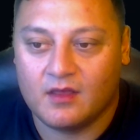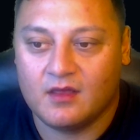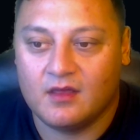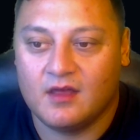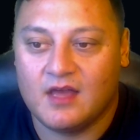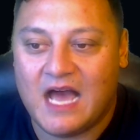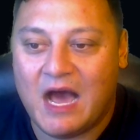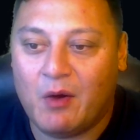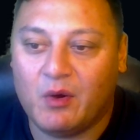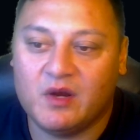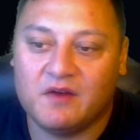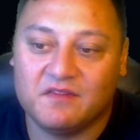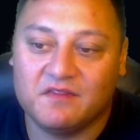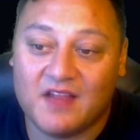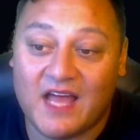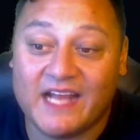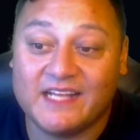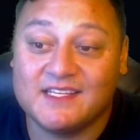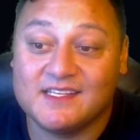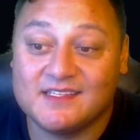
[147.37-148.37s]
I would have
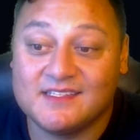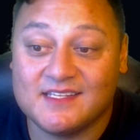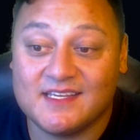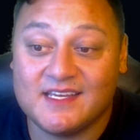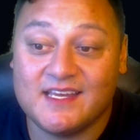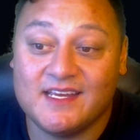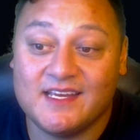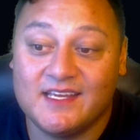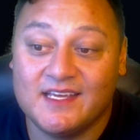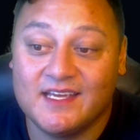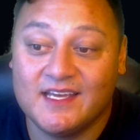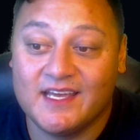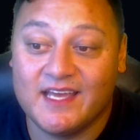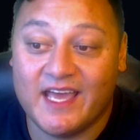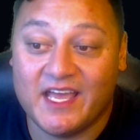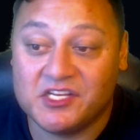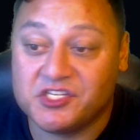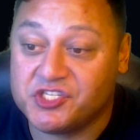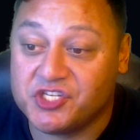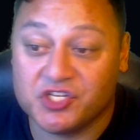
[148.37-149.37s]
liked to see
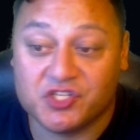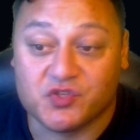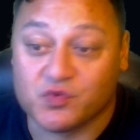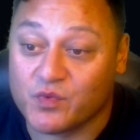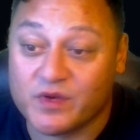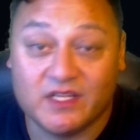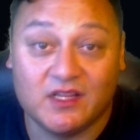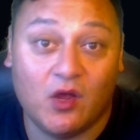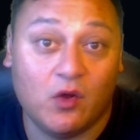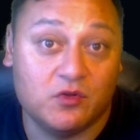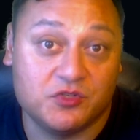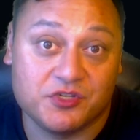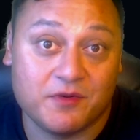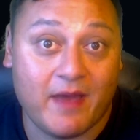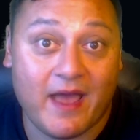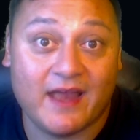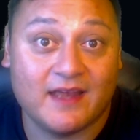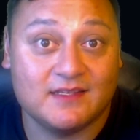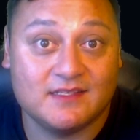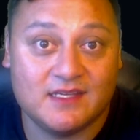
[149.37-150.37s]
it just reload your
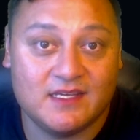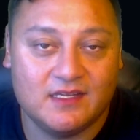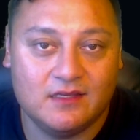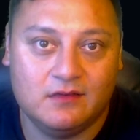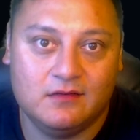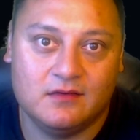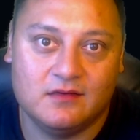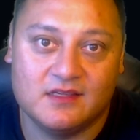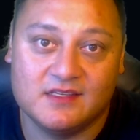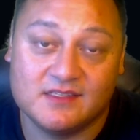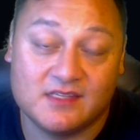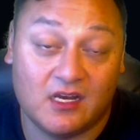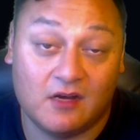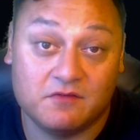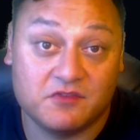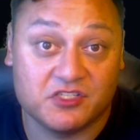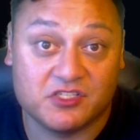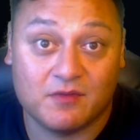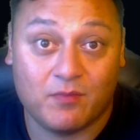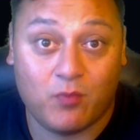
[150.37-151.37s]
magazine instead of
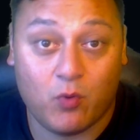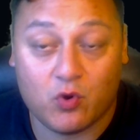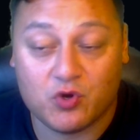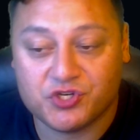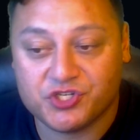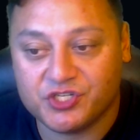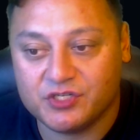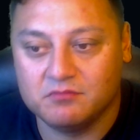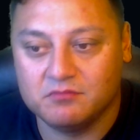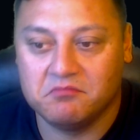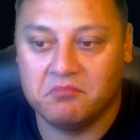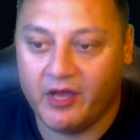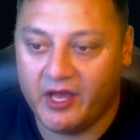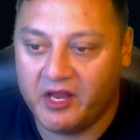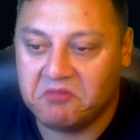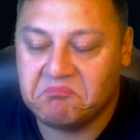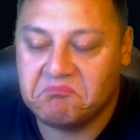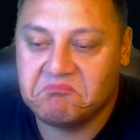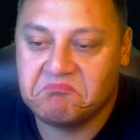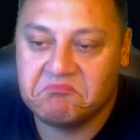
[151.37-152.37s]
just a portion, but
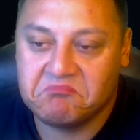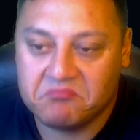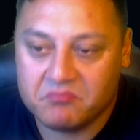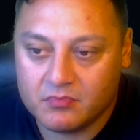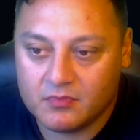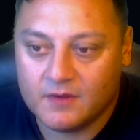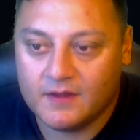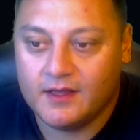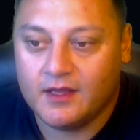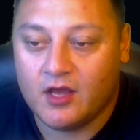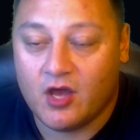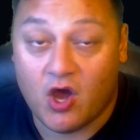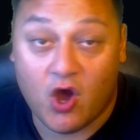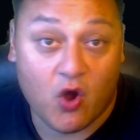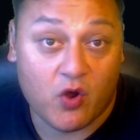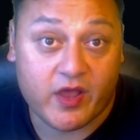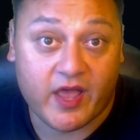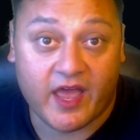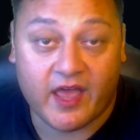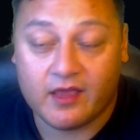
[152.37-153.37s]

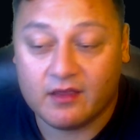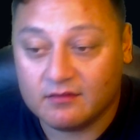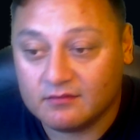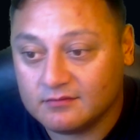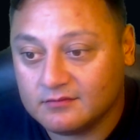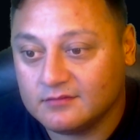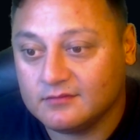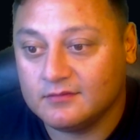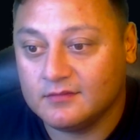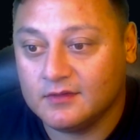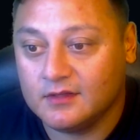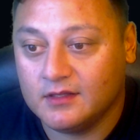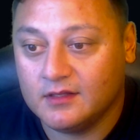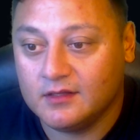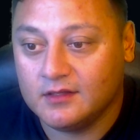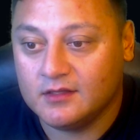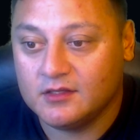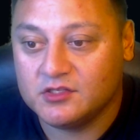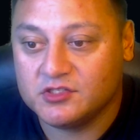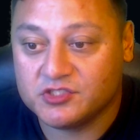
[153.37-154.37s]
okay.
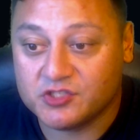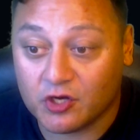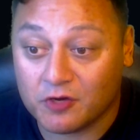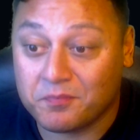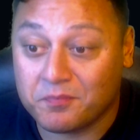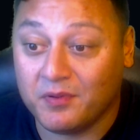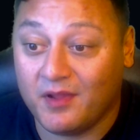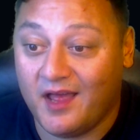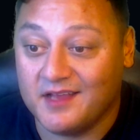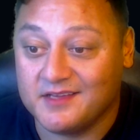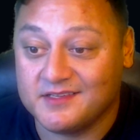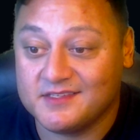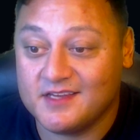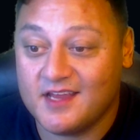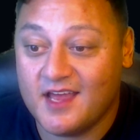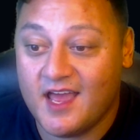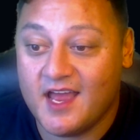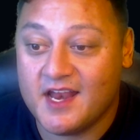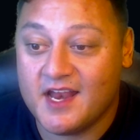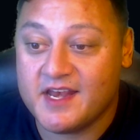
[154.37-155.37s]
Surplus
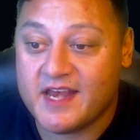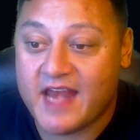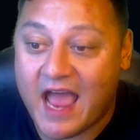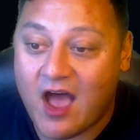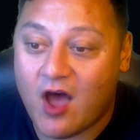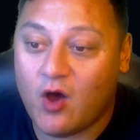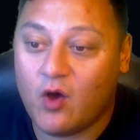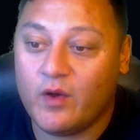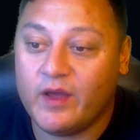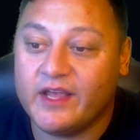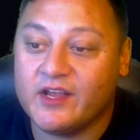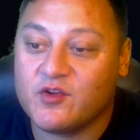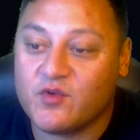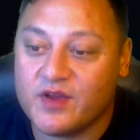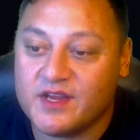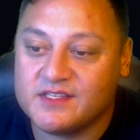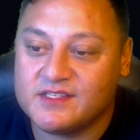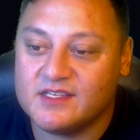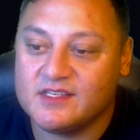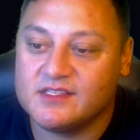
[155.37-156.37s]
now
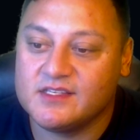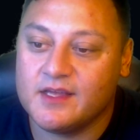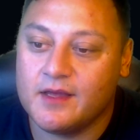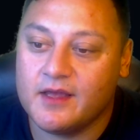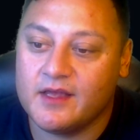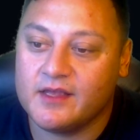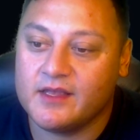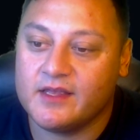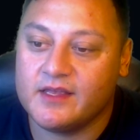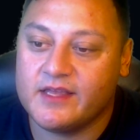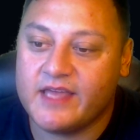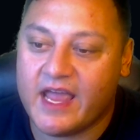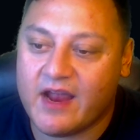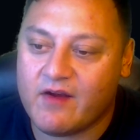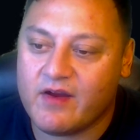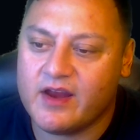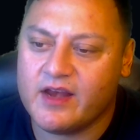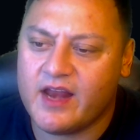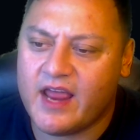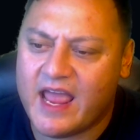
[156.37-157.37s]
increases
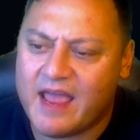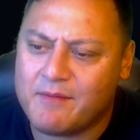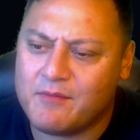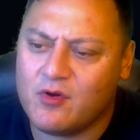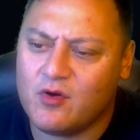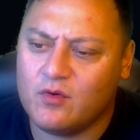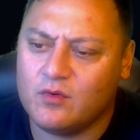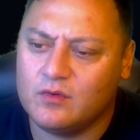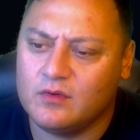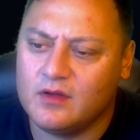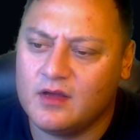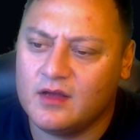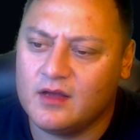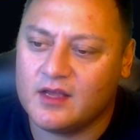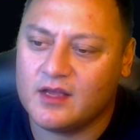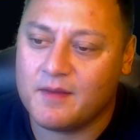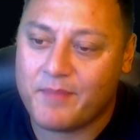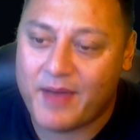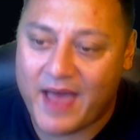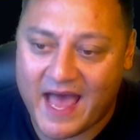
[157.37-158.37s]
carried ammo
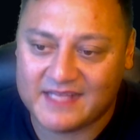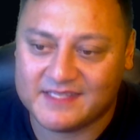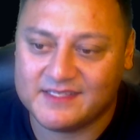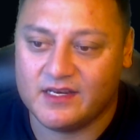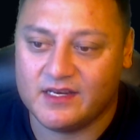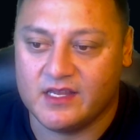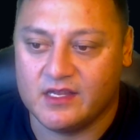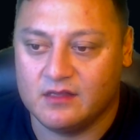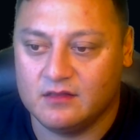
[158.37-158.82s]
capacity.